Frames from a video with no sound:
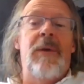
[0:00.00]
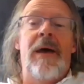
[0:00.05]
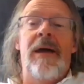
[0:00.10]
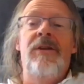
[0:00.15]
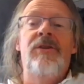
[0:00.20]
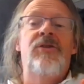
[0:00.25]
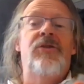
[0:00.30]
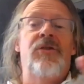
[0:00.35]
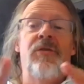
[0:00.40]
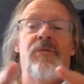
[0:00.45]
a
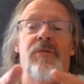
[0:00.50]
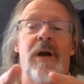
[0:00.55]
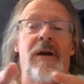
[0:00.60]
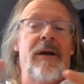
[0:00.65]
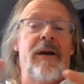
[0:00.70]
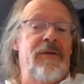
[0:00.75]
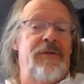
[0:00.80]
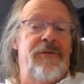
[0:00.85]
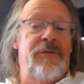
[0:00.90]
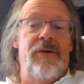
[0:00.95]
mantra
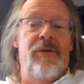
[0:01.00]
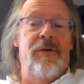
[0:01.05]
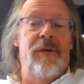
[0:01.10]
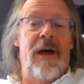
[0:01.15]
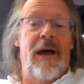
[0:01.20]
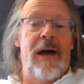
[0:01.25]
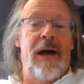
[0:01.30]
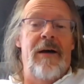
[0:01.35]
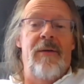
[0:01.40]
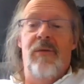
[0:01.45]
running through
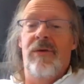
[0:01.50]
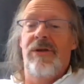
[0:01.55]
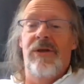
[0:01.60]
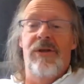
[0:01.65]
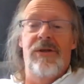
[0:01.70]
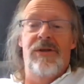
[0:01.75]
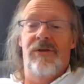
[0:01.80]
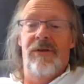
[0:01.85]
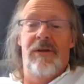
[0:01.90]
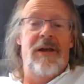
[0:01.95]
that, which
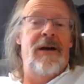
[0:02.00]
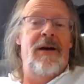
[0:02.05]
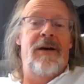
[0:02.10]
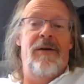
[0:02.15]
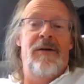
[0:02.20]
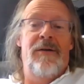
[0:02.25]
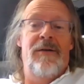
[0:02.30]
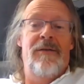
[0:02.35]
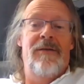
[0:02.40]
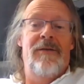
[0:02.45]
is
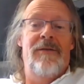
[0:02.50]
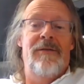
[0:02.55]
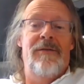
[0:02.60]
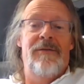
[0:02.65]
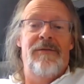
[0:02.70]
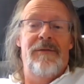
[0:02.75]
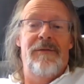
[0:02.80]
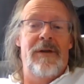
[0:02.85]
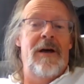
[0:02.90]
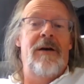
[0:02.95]
love,
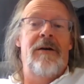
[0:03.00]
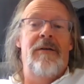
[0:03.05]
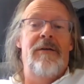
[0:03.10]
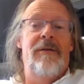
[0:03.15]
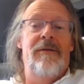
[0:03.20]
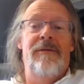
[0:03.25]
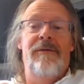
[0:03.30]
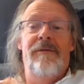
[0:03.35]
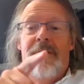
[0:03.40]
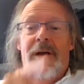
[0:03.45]

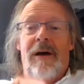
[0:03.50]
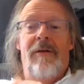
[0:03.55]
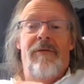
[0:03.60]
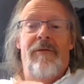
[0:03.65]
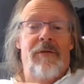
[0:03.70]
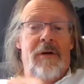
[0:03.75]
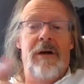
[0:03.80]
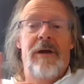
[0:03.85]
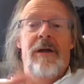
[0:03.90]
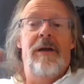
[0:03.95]
love, love,
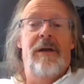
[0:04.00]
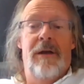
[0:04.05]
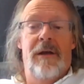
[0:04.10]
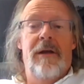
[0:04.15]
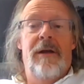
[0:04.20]
right?